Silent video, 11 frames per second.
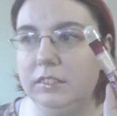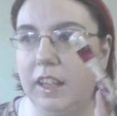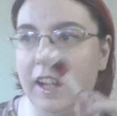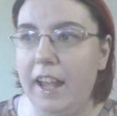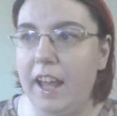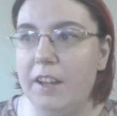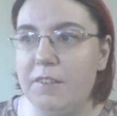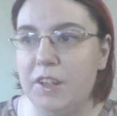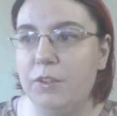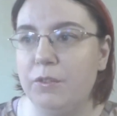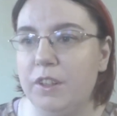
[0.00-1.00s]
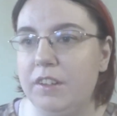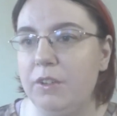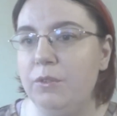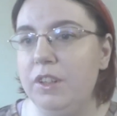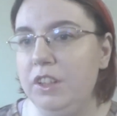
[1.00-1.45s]
I have other ones I
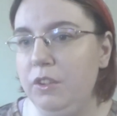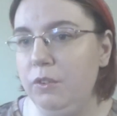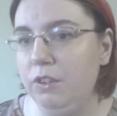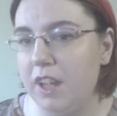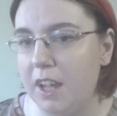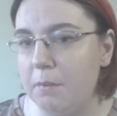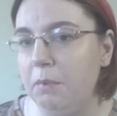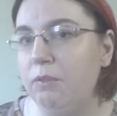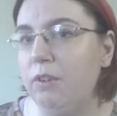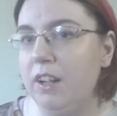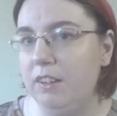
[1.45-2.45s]
want to use up before I